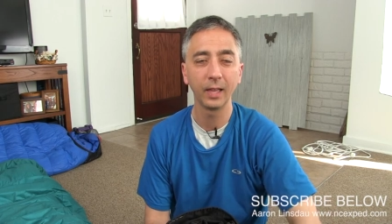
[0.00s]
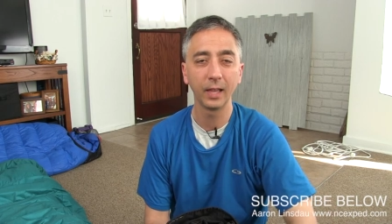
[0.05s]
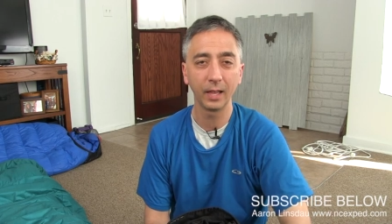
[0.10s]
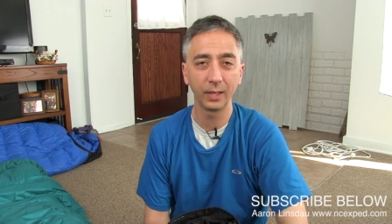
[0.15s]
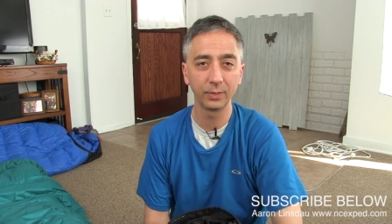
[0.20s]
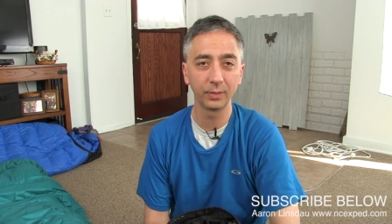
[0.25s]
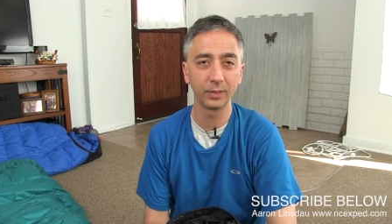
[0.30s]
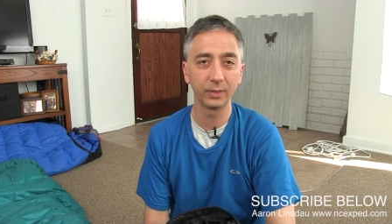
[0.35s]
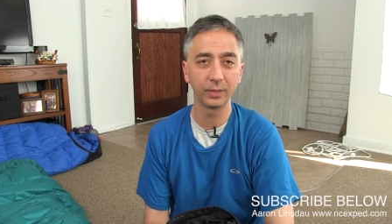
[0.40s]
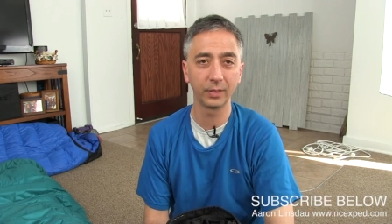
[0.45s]

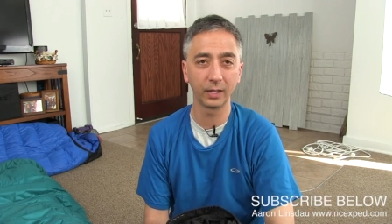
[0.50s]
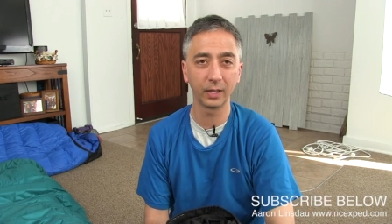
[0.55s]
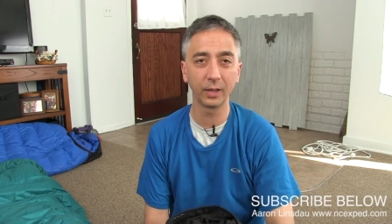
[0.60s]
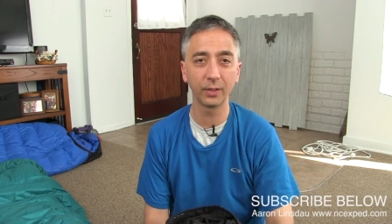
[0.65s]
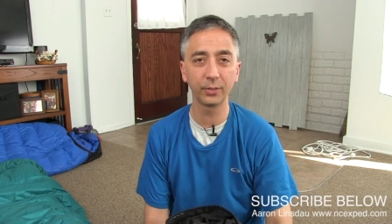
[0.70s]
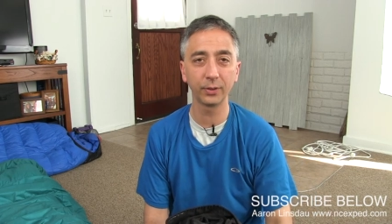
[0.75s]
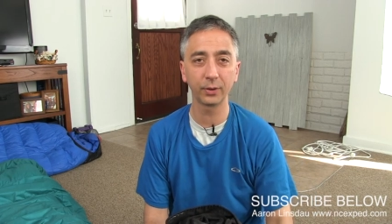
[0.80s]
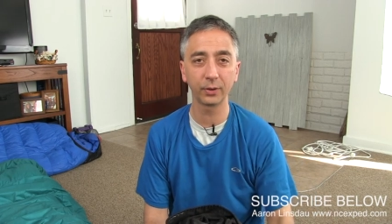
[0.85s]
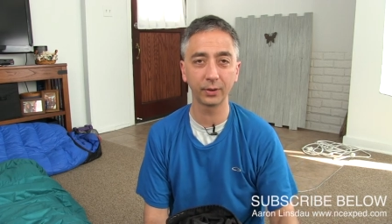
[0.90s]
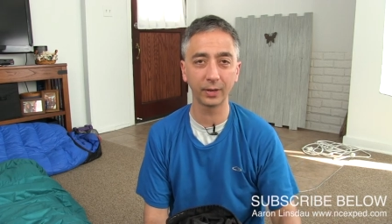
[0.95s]
And then the
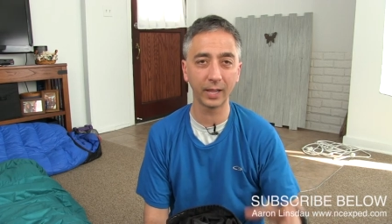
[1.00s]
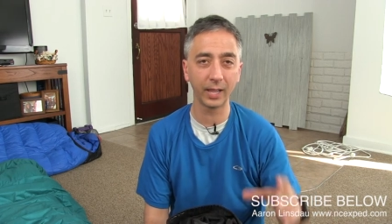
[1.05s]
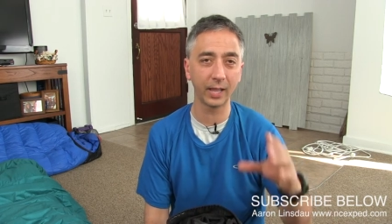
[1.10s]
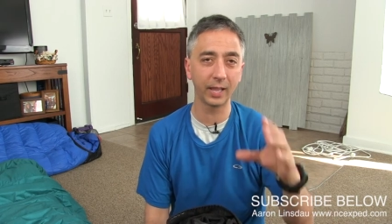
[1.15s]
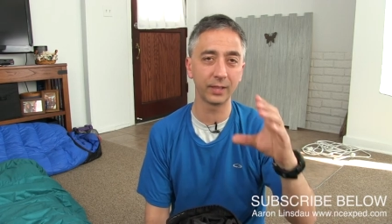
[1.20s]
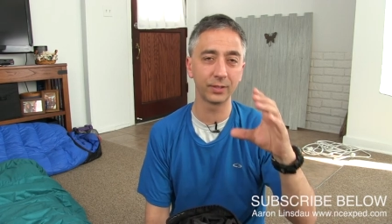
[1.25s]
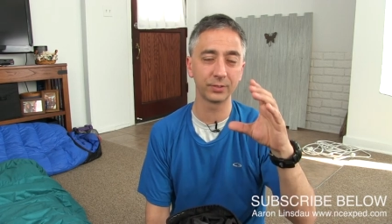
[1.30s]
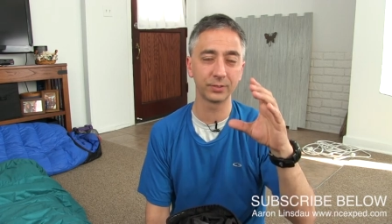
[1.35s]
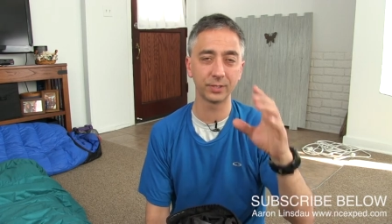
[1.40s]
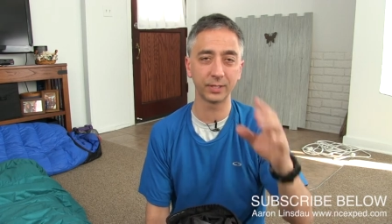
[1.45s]
other
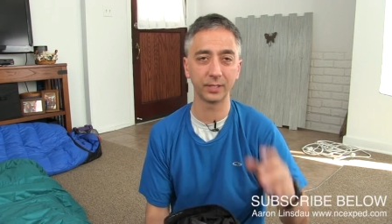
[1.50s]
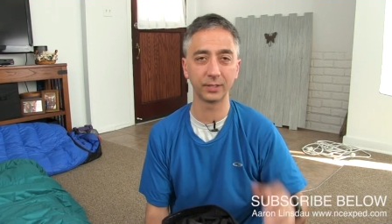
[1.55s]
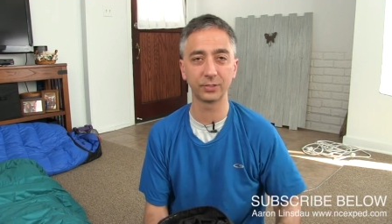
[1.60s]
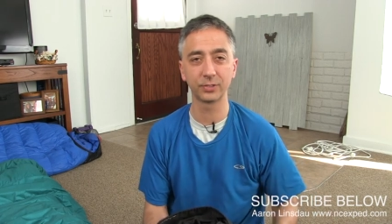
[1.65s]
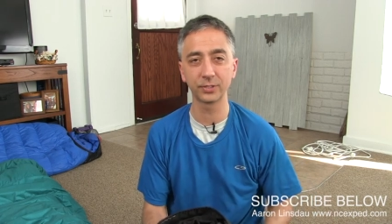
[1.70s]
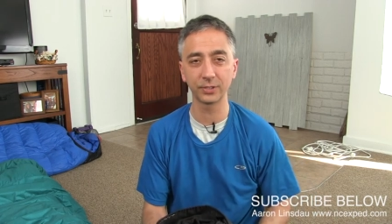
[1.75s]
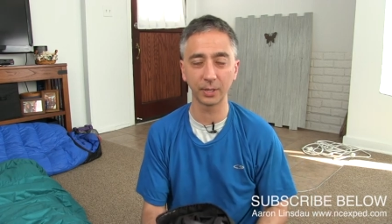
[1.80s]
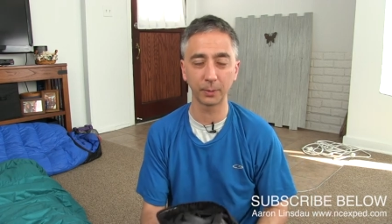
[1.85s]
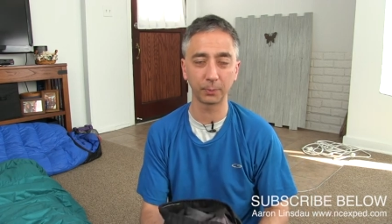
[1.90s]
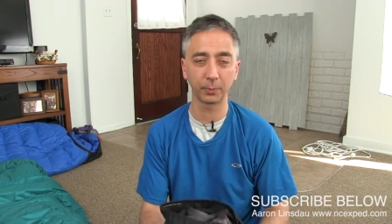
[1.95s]
has a
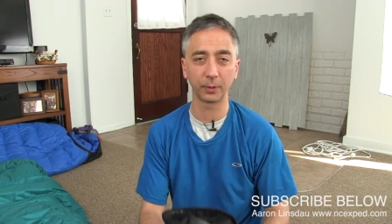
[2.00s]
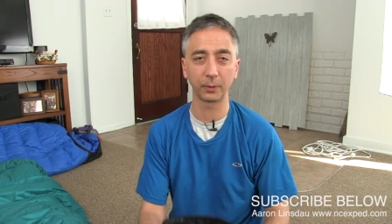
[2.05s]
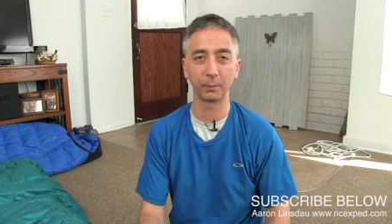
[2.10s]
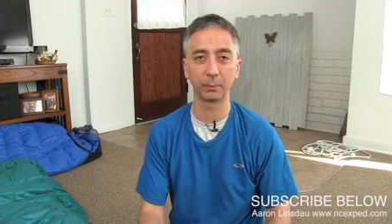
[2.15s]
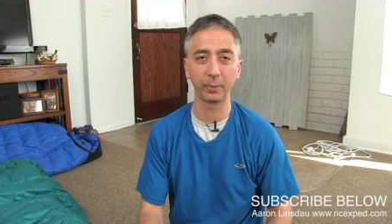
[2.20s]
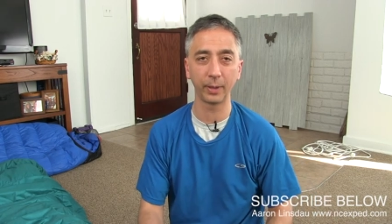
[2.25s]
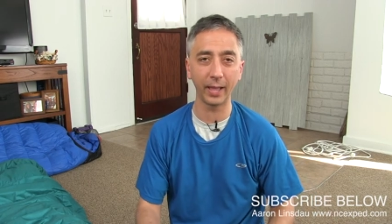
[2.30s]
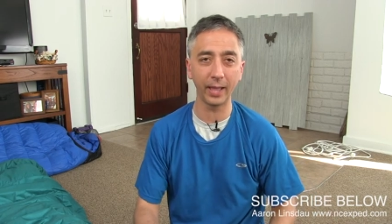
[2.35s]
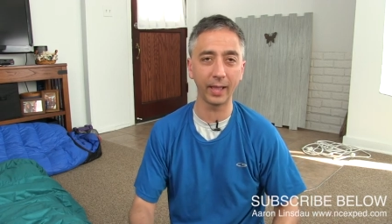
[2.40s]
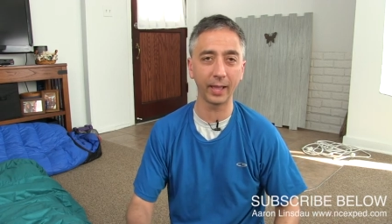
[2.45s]

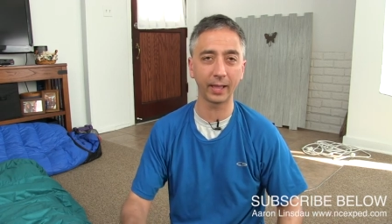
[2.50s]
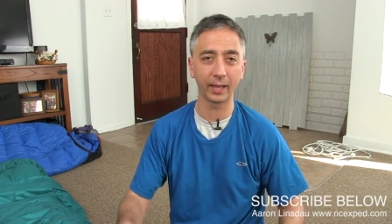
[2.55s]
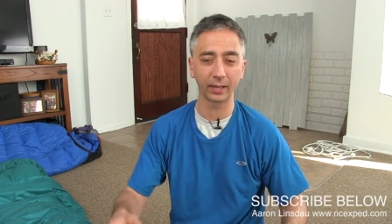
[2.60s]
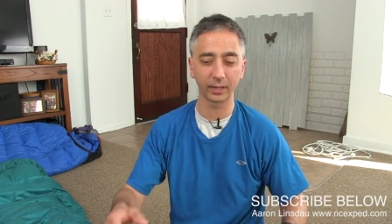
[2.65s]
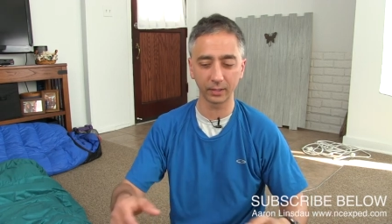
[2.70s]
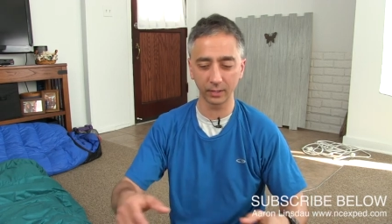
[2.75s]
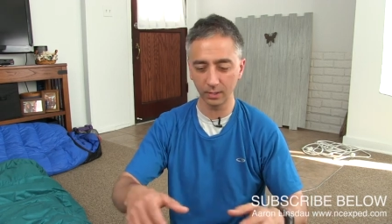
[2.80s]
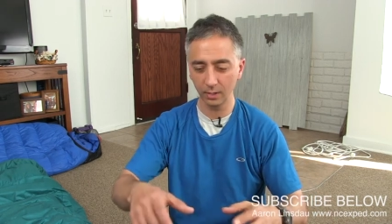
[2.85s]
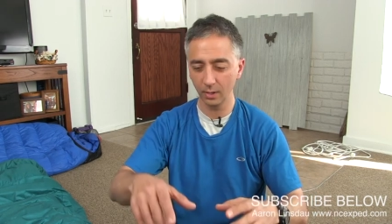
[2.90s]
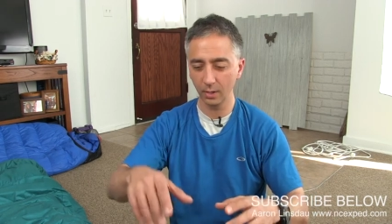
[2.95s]
separate
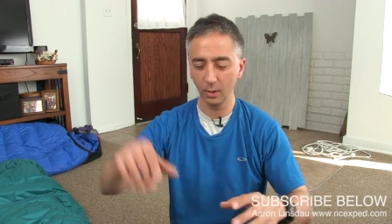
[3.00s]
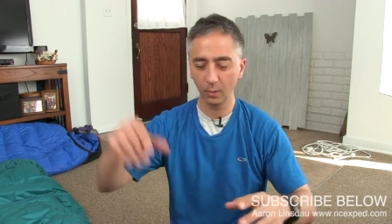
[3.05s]
bag